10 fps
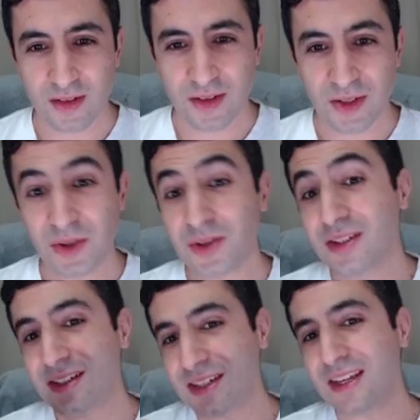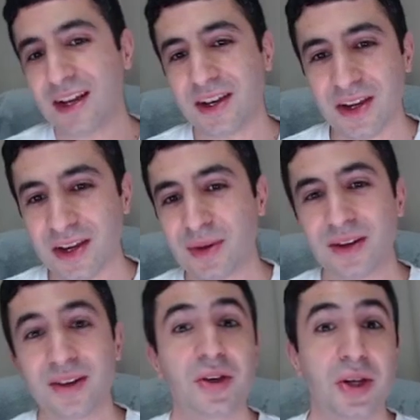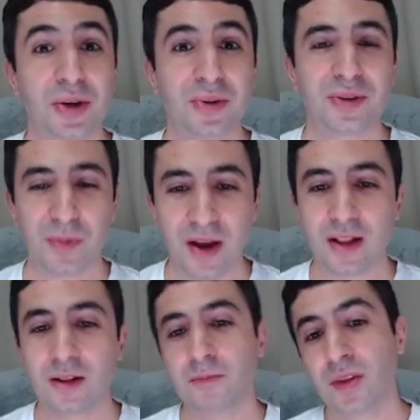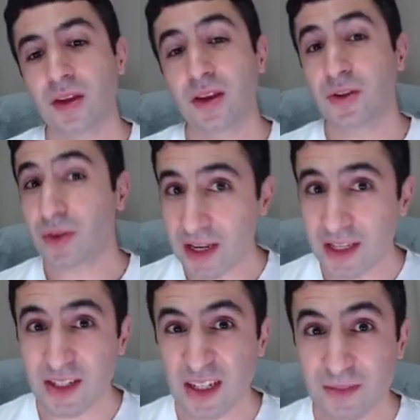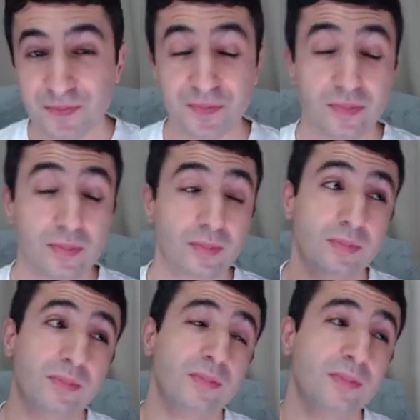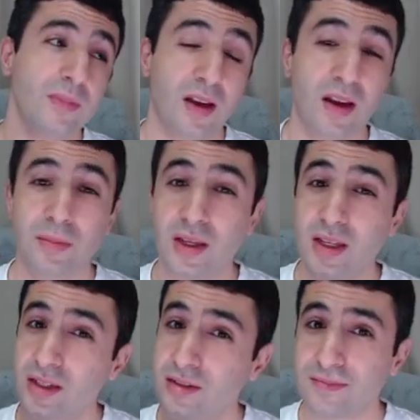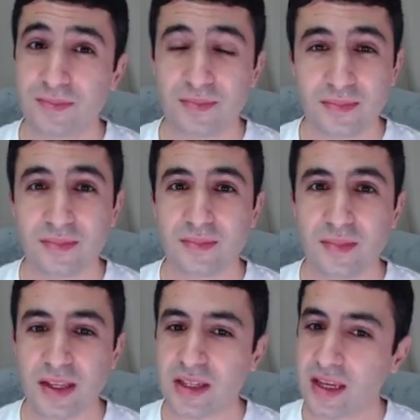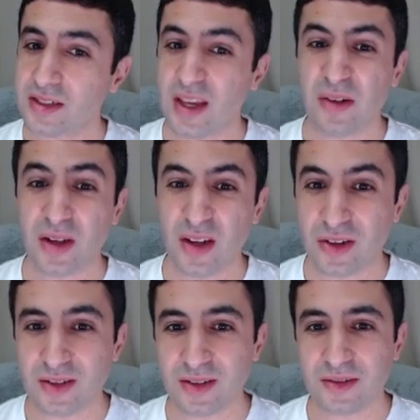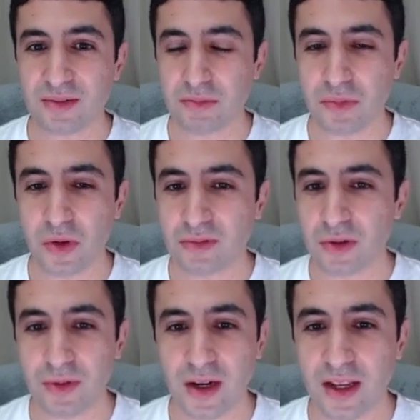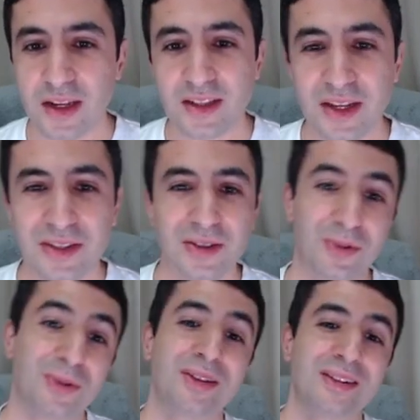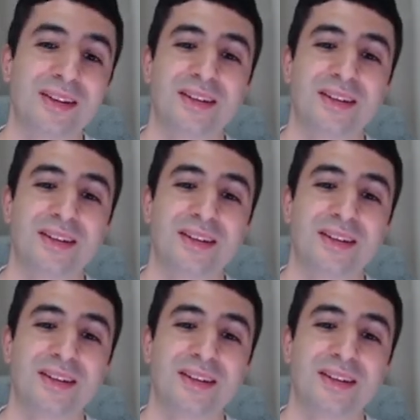You can see Kagayama here as well. You can eat it. I mean, it tastes how it looks. Not really any taste at all.